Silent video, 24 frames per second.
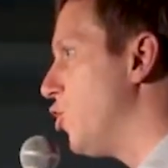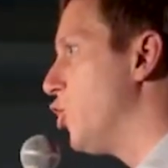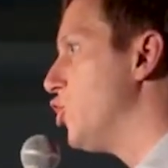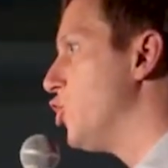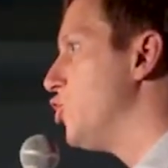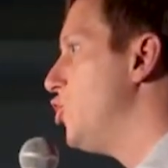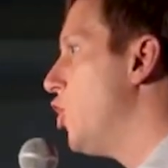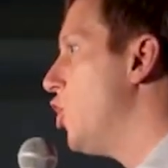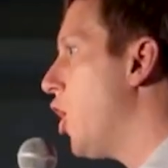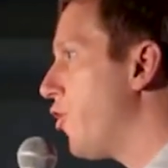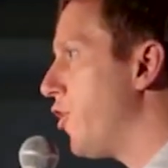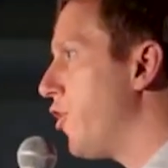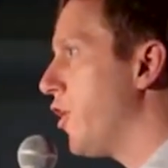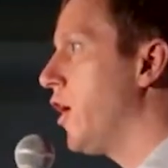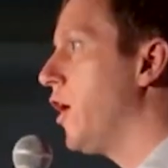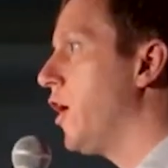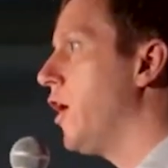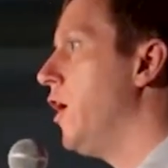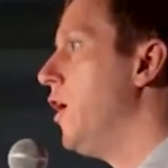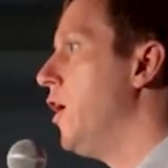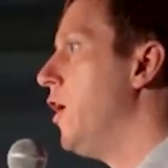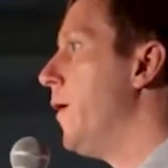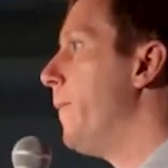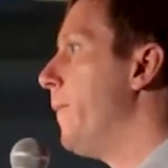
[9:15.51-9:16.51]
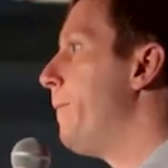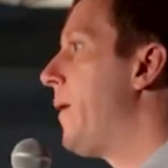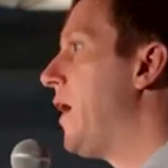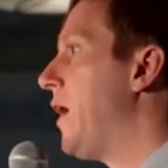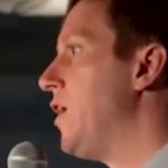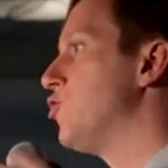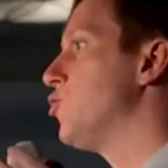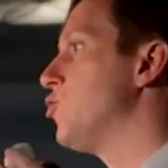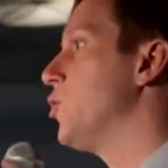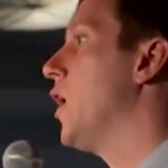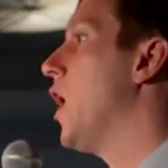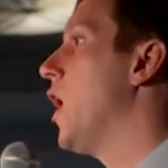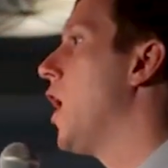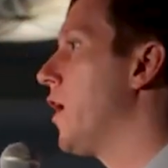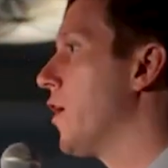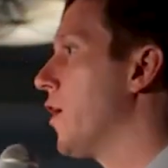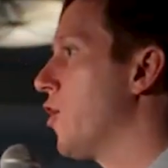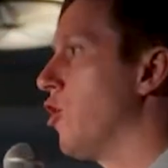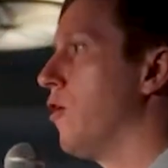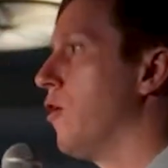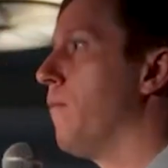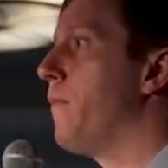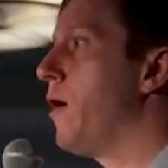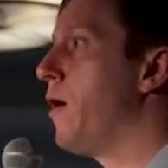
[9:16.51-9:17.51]
There is nothing
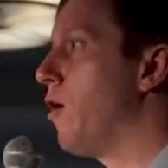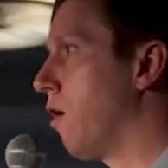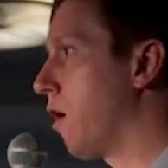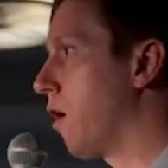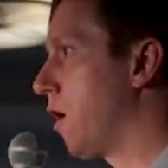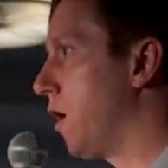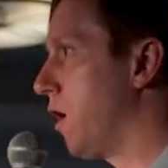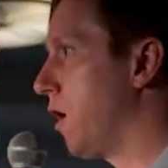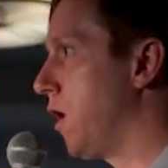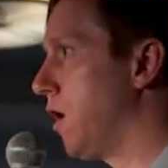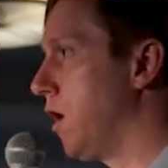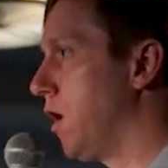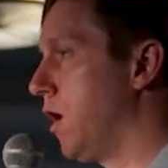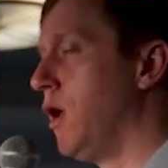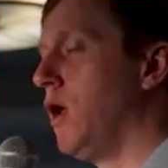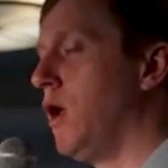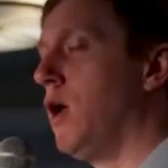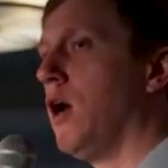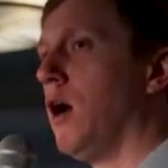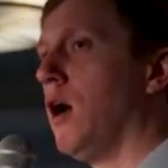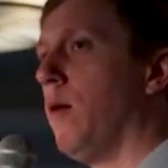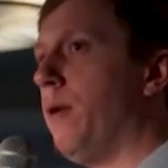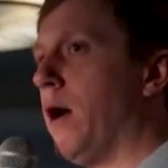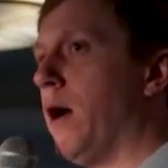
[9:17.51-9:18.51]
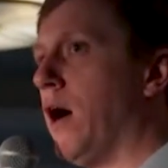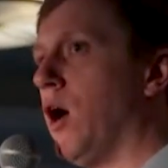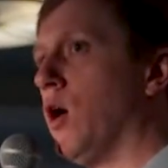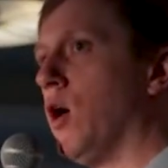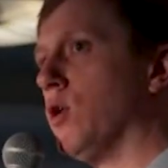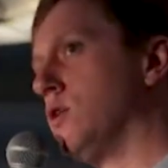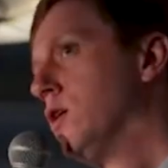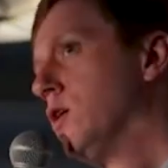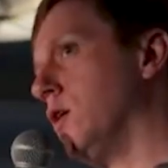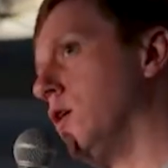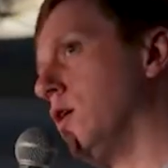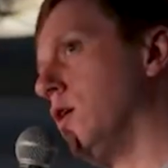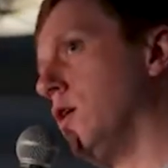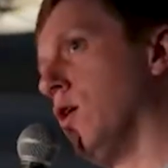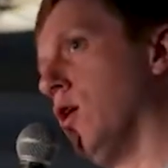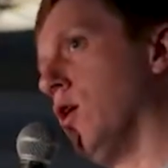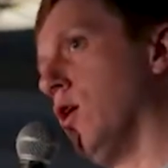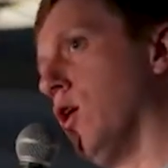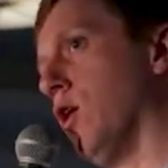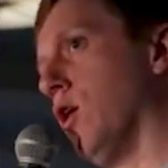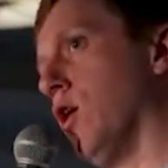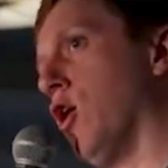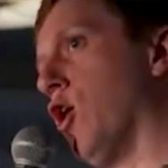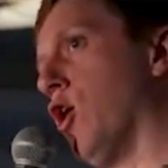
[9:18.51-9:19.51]
patriotic or American about
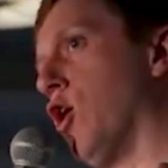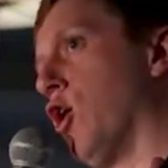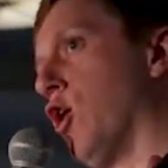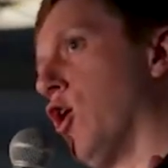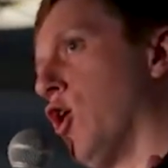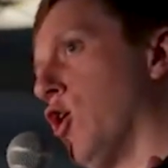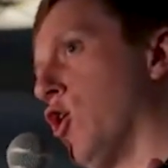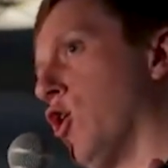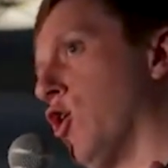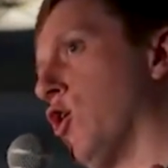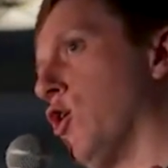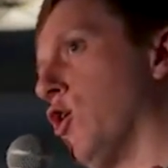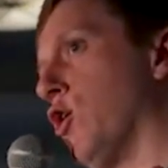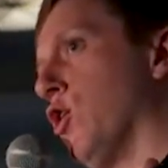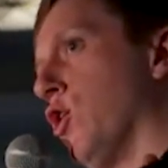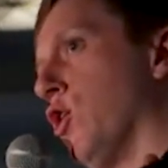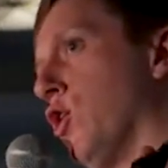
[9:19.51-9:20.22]
our